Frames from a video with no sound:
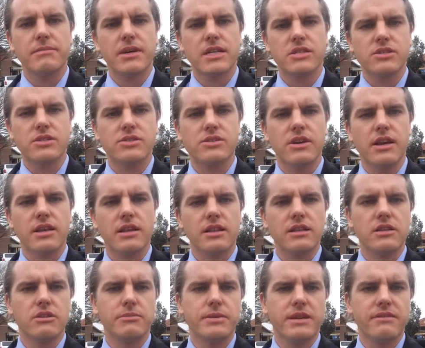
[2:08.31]
magistrate a
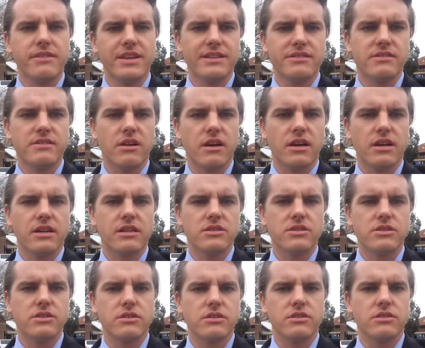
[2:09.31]
little bit of insight
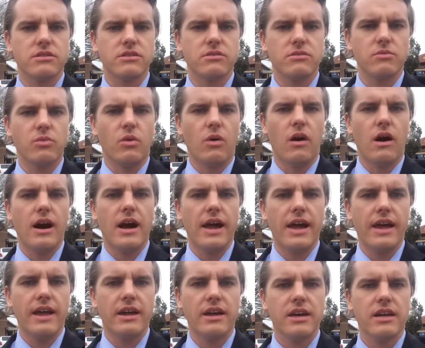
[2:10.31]
into
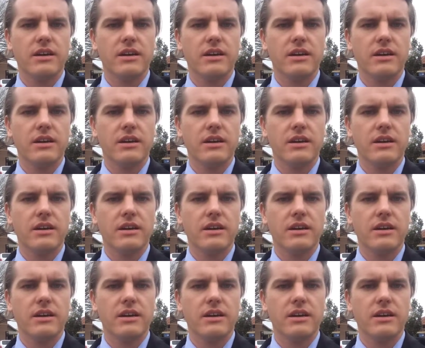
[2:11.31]
why